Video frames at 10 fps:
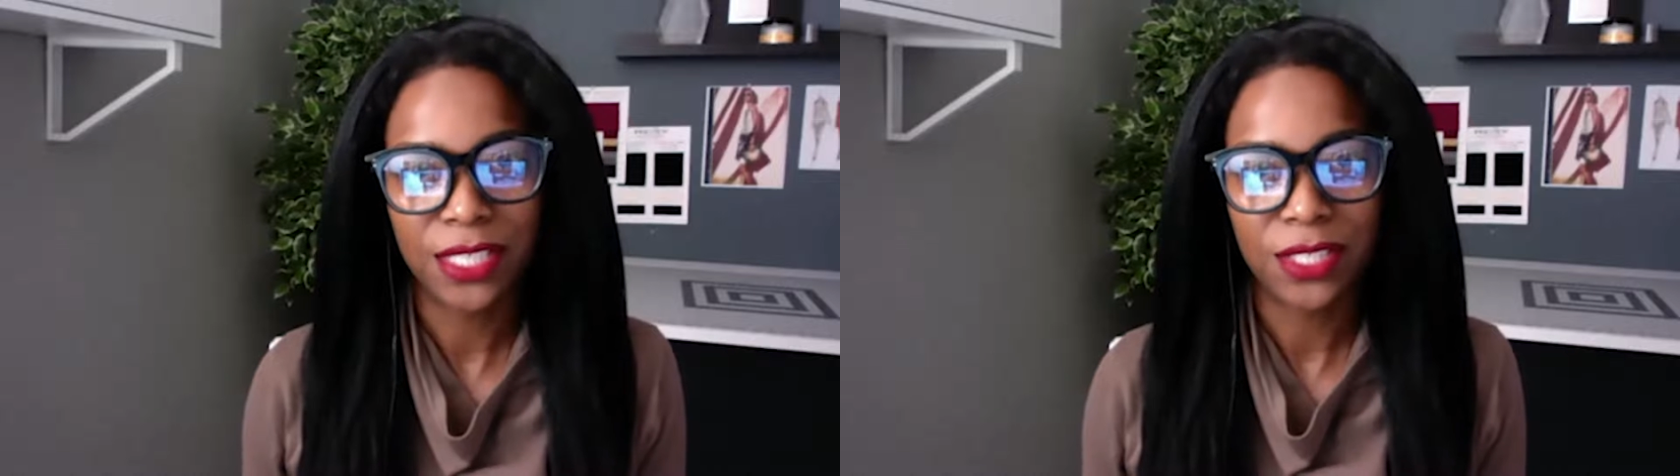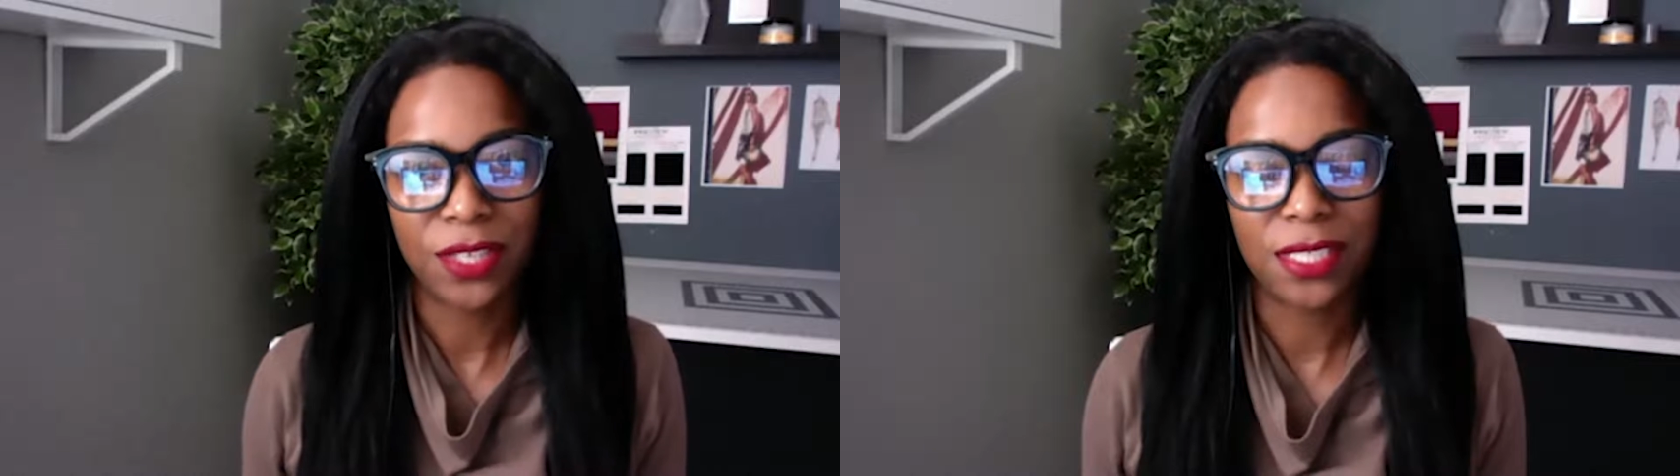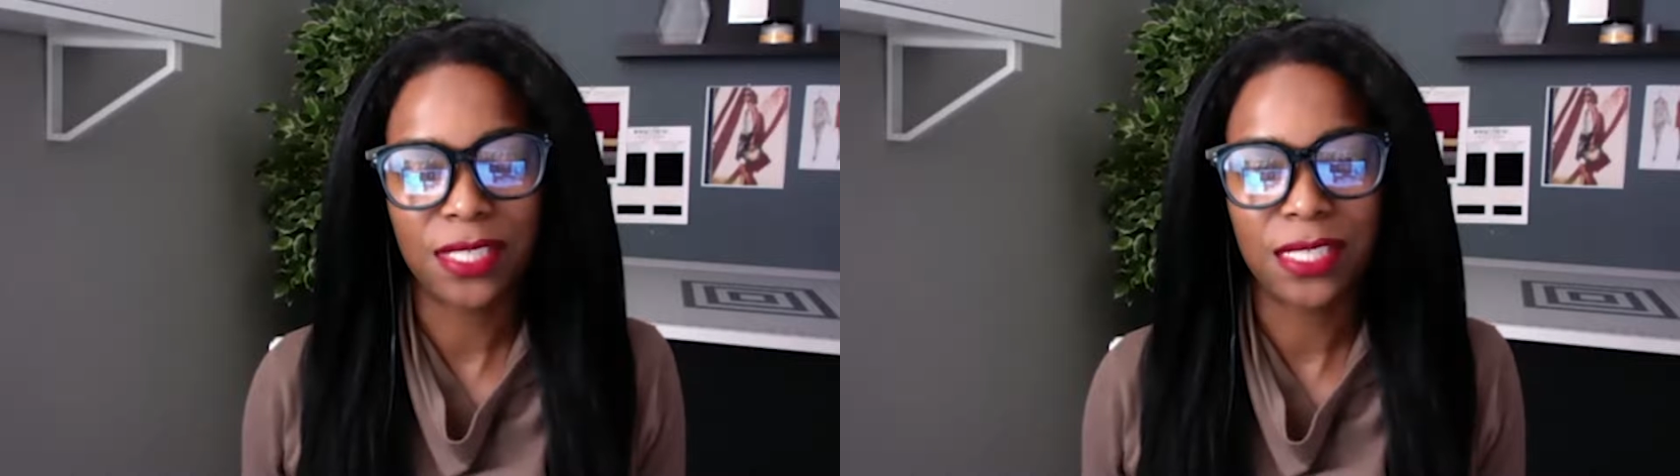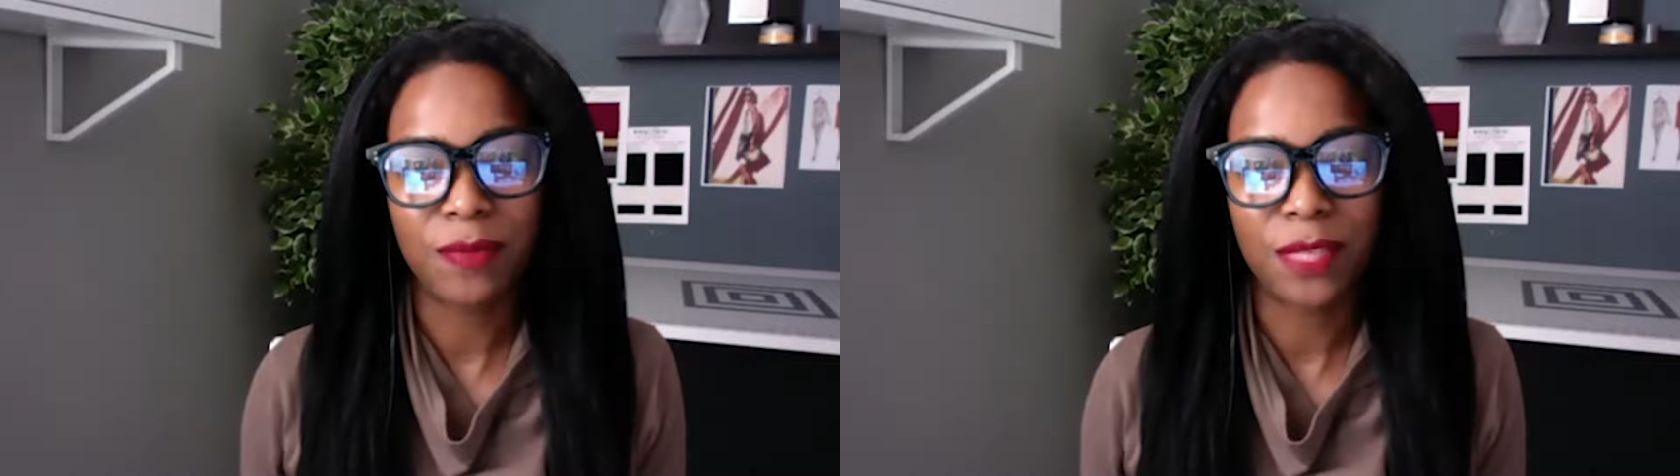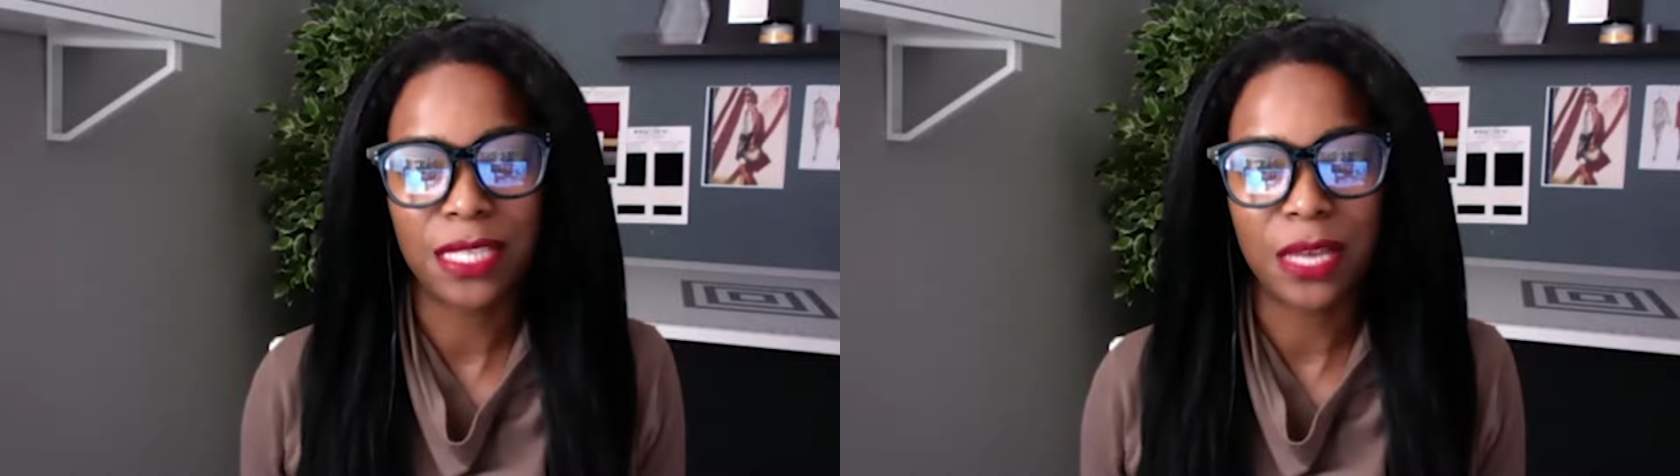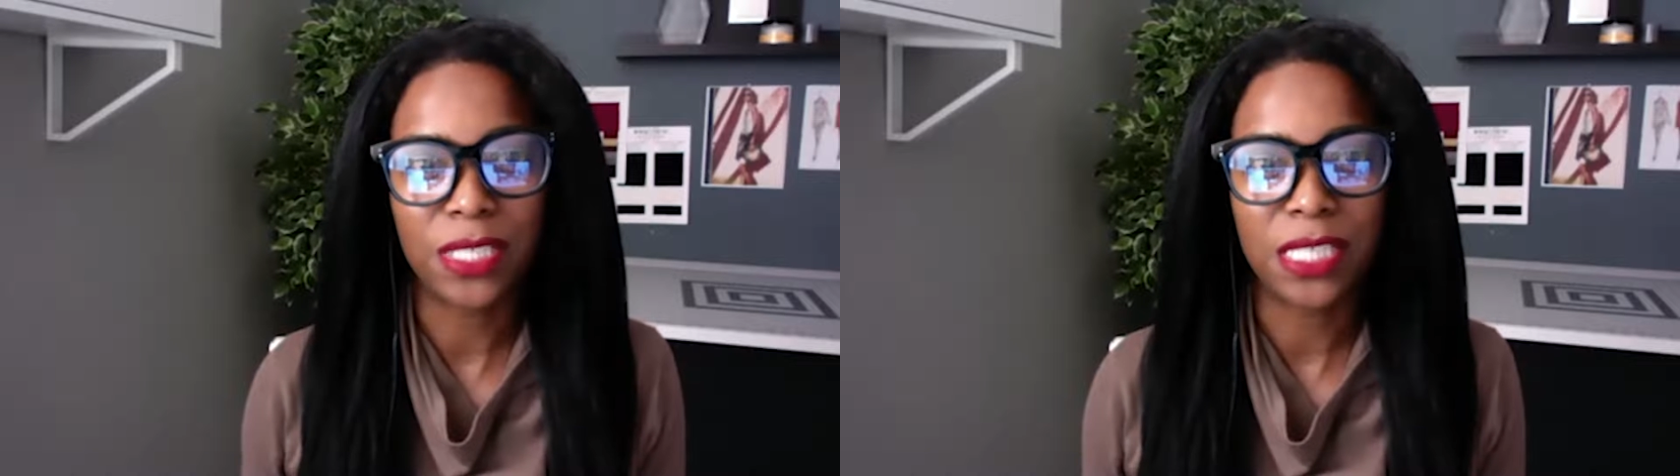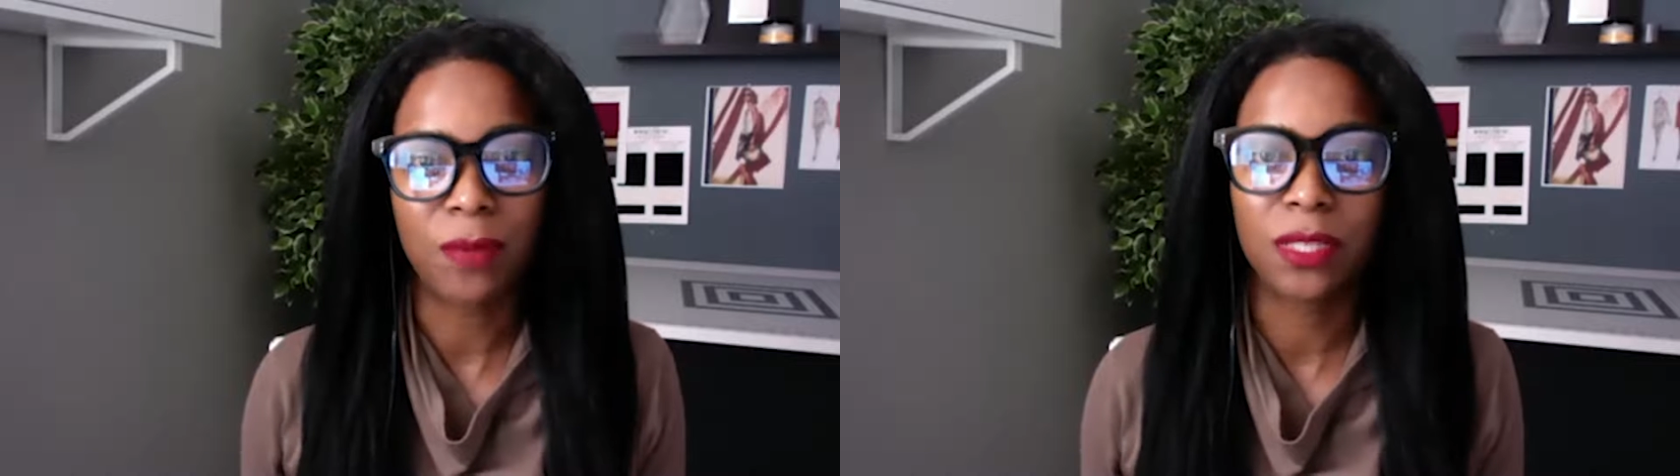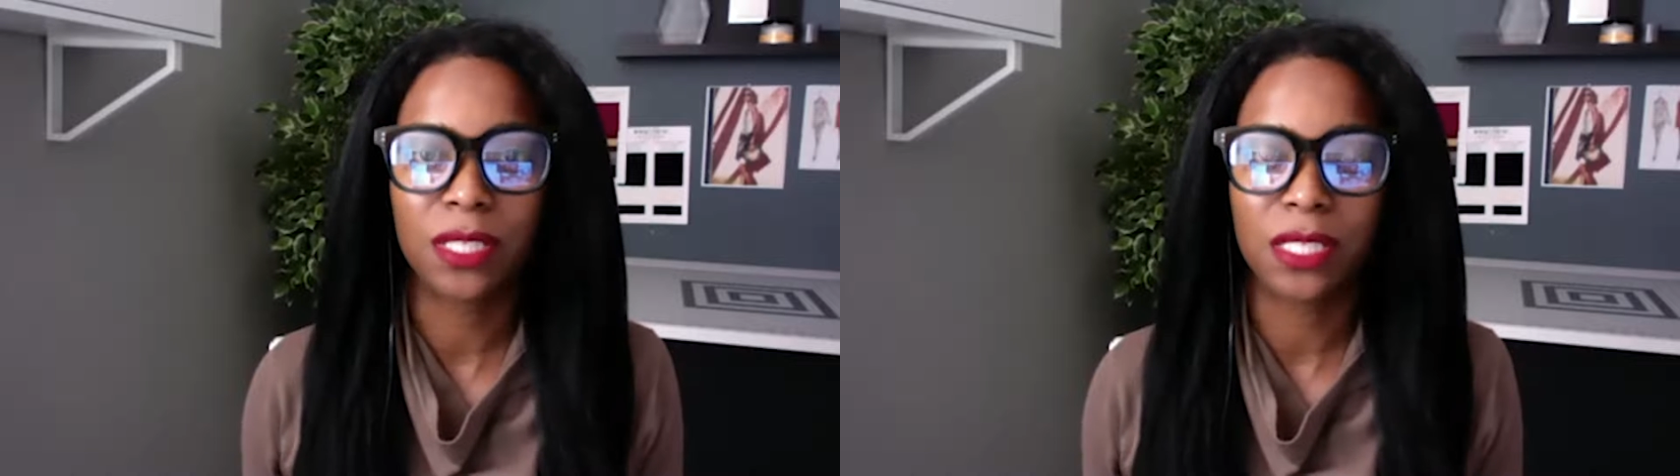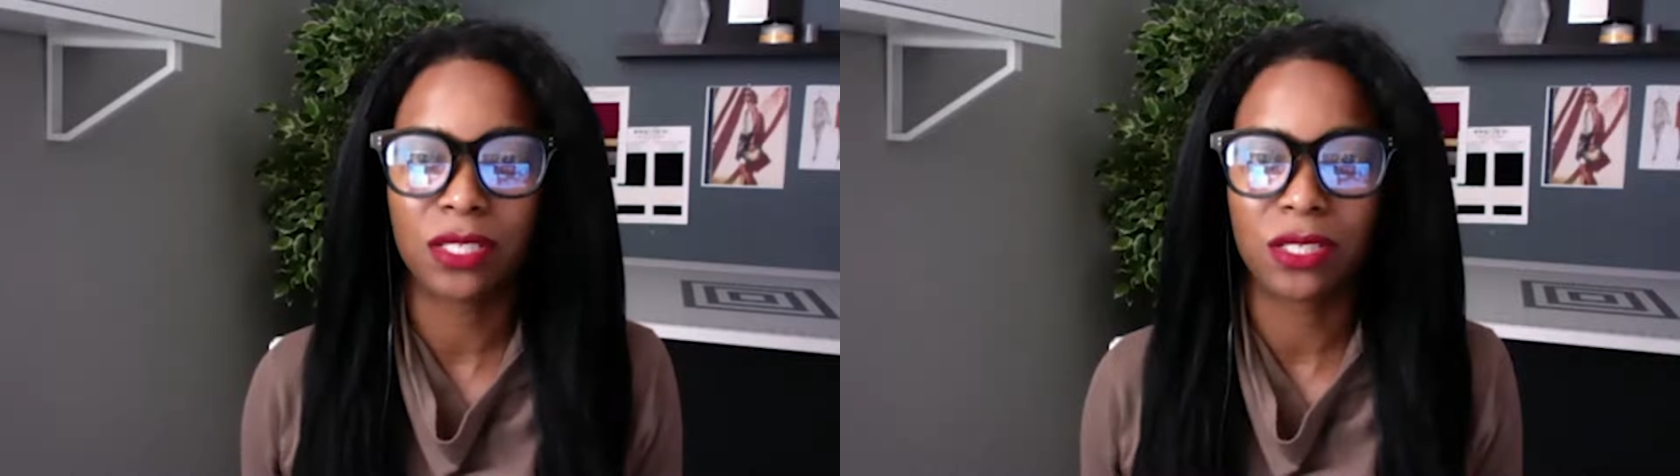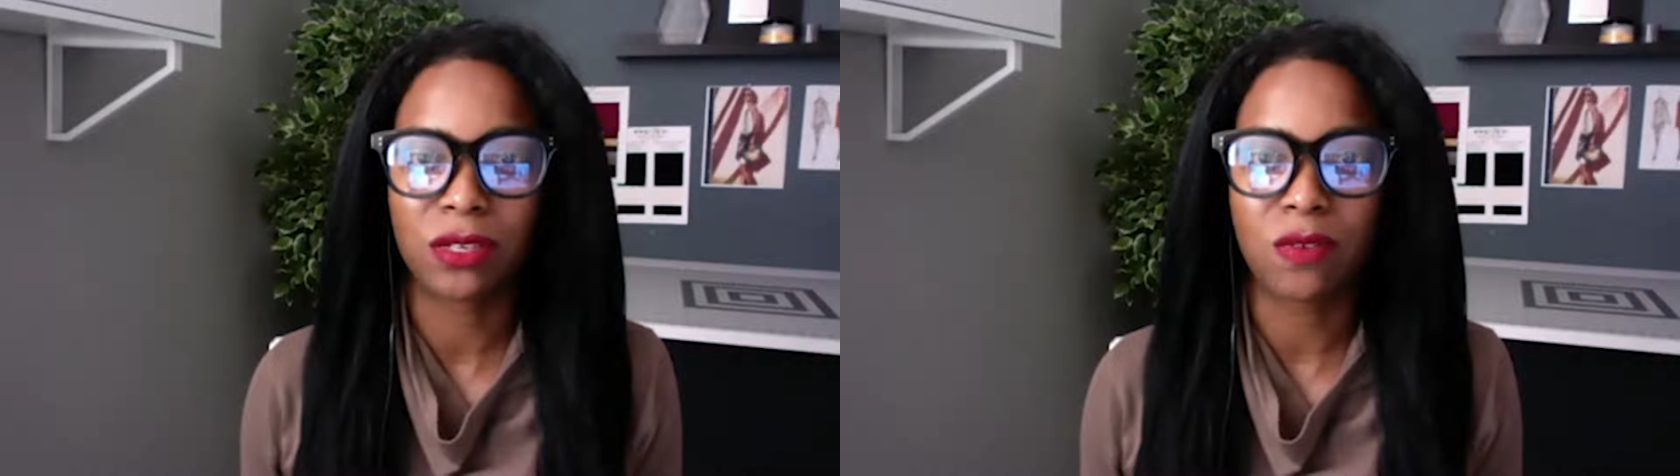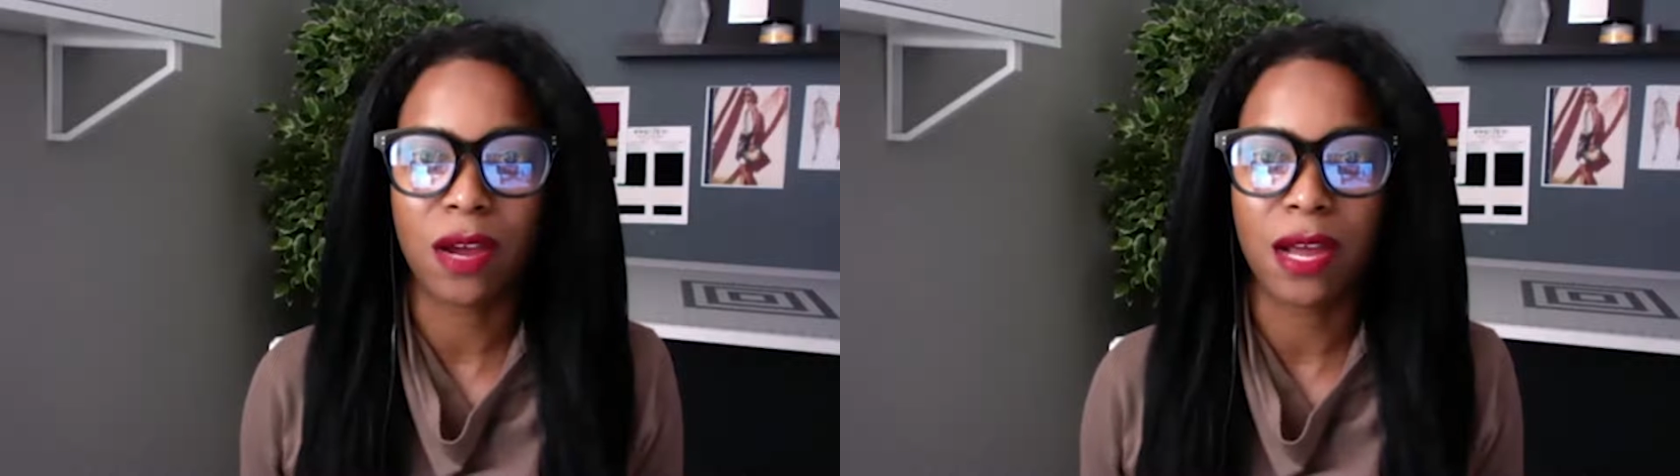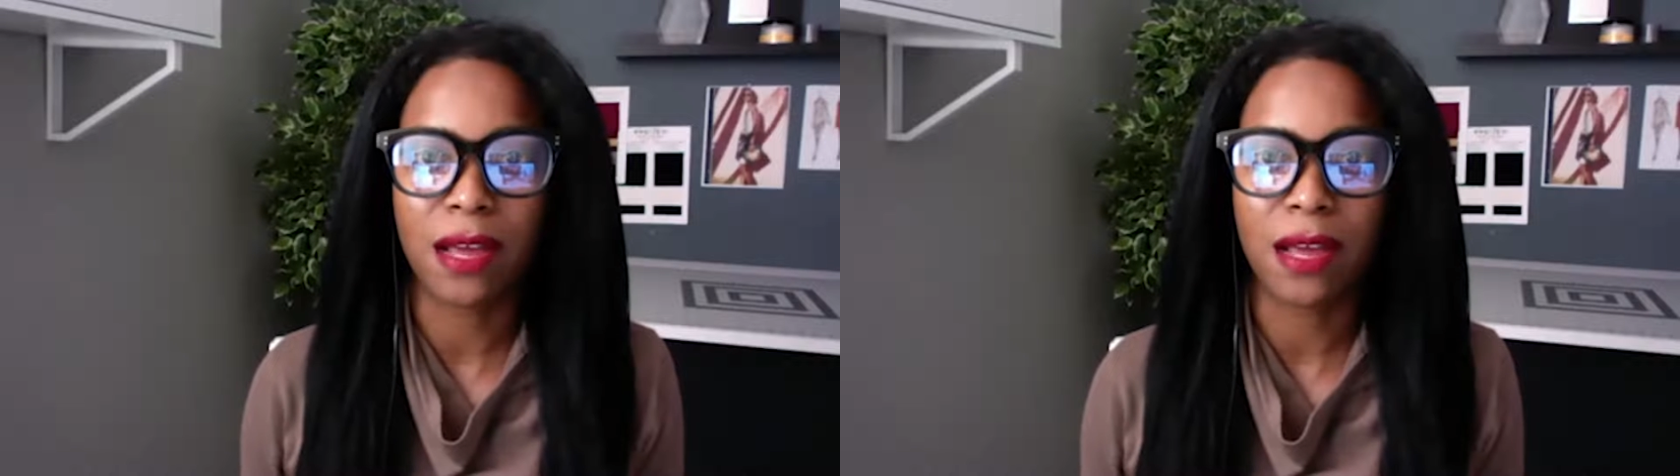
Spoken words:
So this is something that we typically do